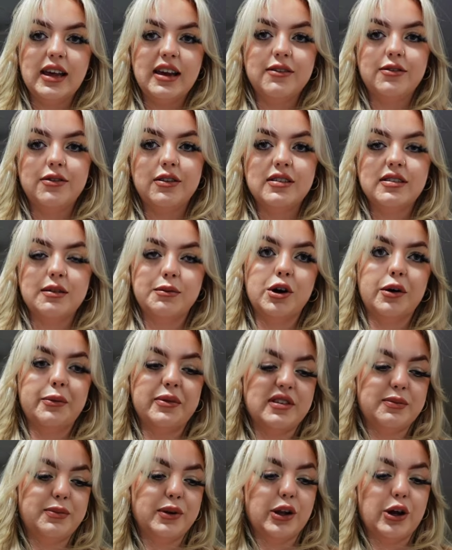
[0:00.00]
leave some
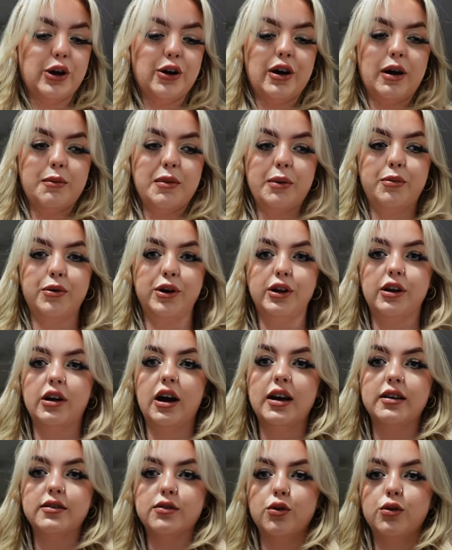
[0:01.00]
comments below, I might put you
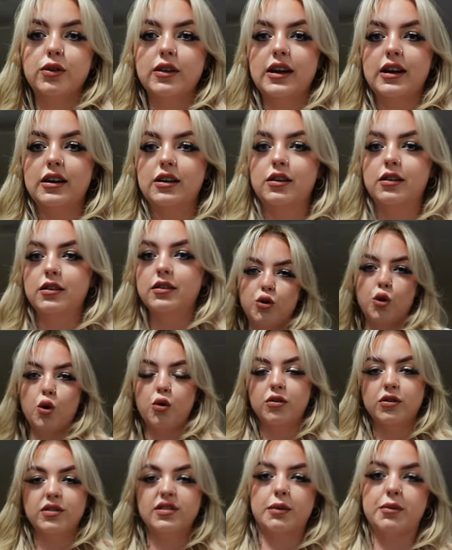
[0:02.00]
guys all in, like, a
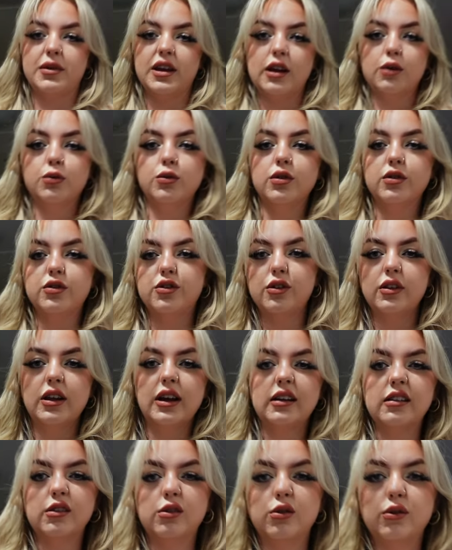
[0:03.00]
drawer or something, and we'll do,
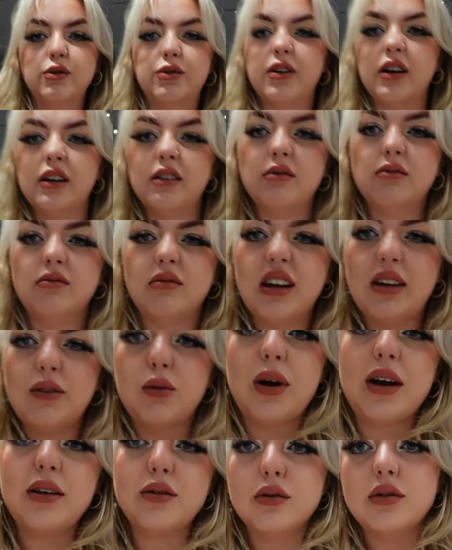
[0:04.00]
like, little fun
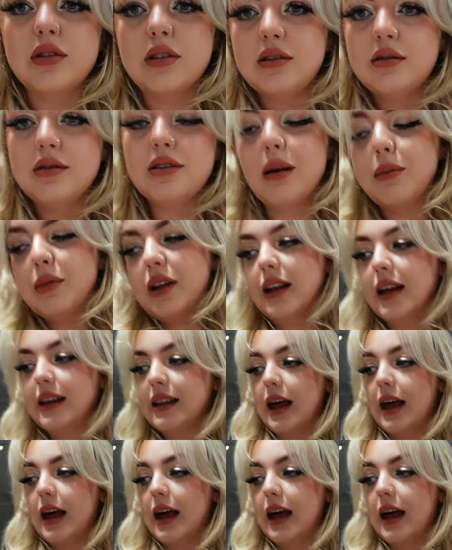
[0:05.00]
giveaways or something like